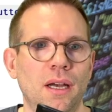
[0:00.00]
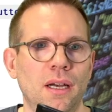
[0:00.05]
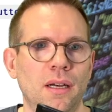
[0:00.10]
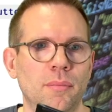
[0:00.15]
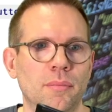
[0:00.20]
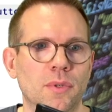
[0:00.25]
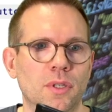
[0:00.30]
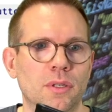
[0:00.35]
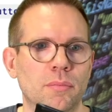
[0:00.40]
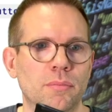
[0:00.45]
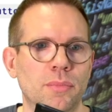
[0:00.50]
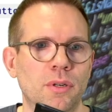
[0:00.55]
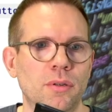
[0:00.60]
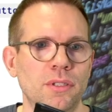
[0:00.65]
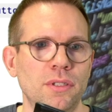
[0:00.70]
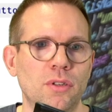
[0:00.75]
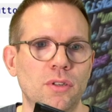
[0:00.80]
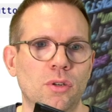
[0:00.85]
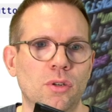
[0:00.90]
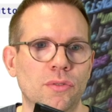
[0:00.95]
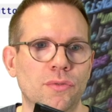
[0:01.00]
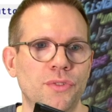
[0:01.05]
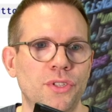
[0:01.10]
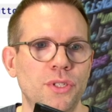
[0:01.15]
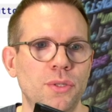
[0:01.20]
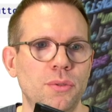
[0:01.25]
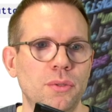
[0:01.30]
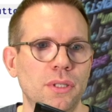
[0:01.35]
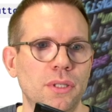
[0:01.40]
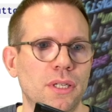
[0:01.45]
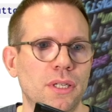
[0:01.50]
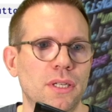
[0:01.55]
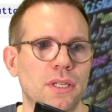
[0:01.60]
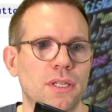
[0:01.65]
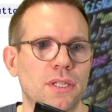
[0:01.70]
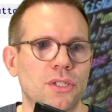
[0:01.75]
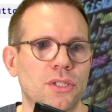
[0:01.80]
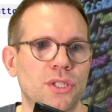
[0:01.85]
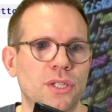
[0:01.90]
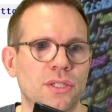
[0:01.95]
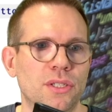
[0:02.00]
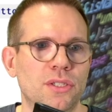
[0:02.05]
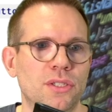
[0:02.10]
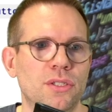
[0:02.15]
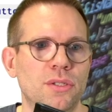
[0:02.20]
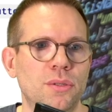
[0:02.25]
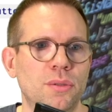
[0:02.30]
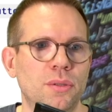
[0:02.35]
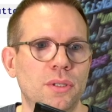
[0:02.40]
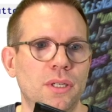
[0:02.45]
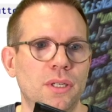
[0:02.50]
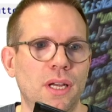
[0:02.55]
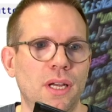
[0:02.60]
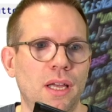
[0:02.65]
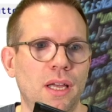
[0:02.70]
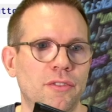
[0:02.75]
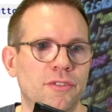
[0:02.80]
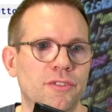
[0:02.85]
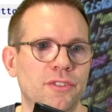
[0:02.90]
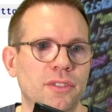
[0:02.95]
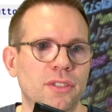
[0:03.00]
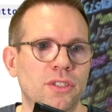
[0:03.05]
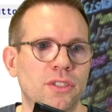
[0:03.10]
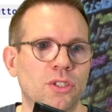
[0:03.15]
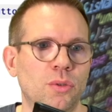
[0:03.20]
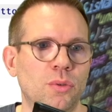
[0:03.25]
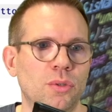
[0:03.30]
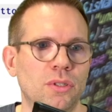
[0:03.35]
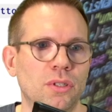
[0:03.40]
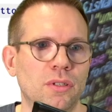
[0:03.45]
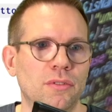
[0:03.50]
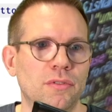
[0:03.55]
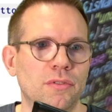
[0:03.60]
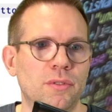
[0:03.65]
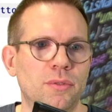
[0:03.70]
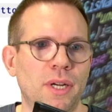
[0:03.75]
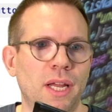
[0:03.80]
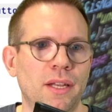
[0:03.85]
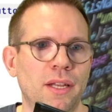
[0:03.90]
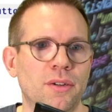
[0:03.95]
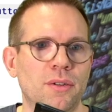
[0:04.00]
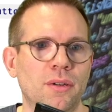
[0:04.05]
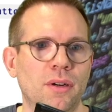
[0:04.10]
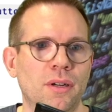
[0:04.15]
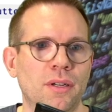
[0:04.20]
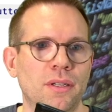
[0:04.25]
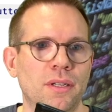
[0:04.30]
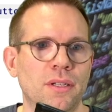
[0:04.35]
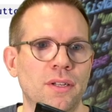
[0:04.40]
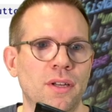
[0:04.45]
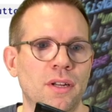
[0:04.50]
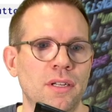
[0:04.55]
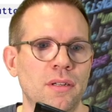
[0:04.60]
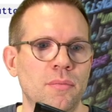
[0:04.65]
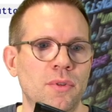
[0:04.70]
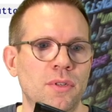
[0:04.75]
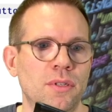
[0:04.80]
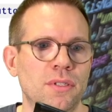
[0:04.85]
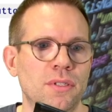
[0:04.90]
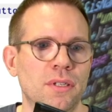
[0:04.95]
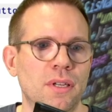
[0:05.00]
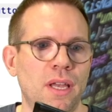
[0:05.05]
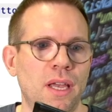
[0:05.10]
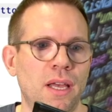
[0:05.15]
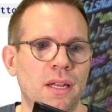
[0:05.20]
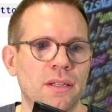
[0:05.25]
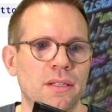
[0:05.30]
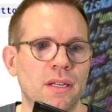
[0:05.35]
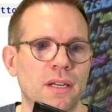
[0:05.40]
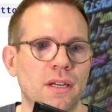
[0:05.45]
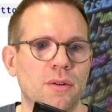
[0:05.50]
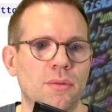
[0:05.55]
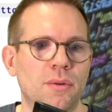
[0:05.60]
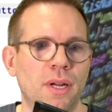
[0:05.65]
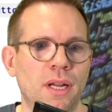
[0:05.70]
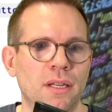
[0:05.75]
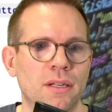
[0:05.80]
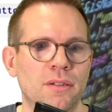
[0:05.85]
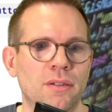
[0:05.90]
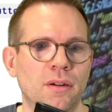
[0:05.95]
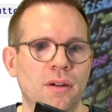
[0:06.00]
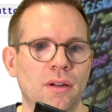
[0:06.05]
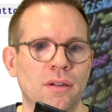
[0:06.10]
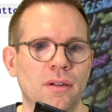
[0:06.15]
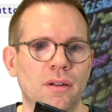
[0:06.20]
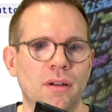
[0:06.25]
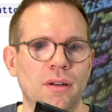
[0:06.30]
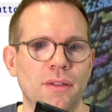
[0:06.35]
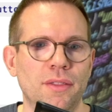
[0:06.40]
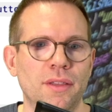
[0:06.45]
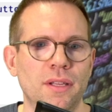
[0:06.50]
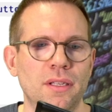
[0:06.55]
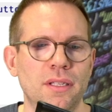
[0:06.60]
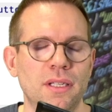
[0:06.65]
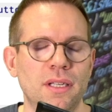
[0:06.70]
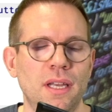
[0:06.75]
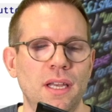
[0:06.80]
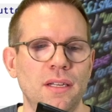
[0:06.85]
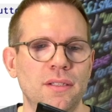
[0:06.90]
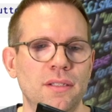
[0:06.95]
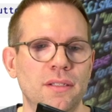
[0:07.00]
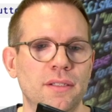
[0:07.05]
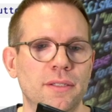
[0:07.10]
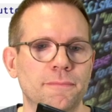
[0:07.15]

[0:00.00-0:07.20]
component or view, just to have a node of render on anonymous and render on authenticated.